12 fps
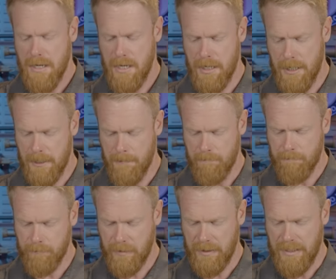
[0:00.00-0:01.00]
um,
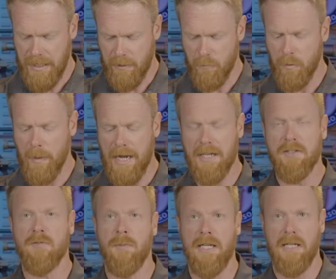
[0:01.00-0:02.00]
Again, it
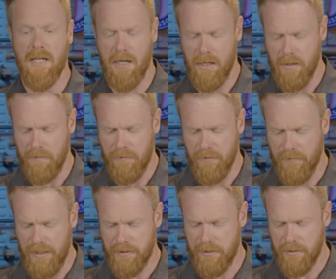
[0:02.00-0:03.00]
reminds me of the
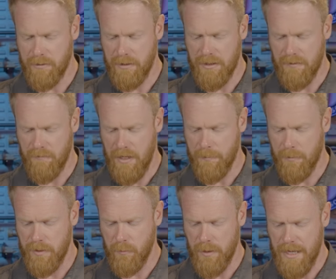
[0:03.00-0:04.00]
Vector and the
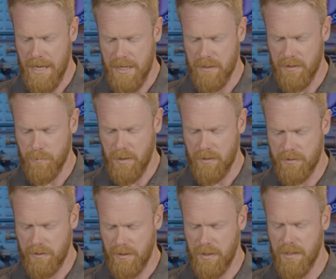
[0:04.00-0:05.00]
Viper that we had in the
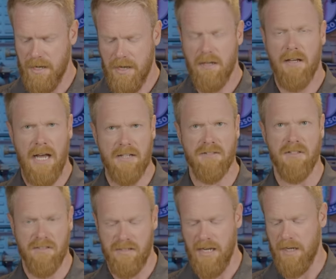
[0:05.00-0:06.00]
military has the
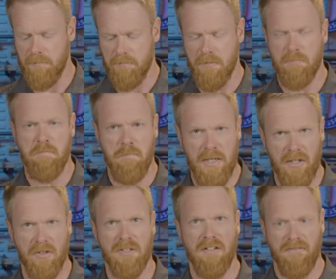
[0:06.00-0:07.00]
same
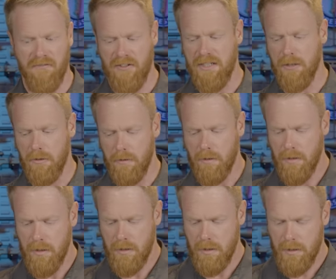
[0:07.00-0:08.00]
build feel.
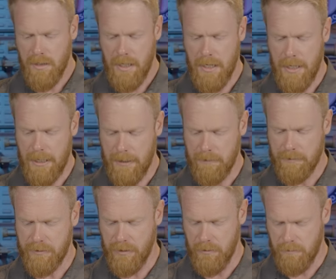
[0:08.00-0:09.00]
Uh,
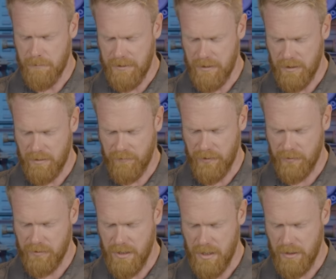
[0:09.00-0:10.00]
so it does feel
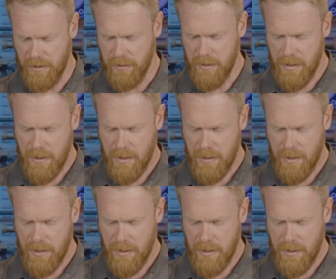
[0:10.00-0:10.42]
solid.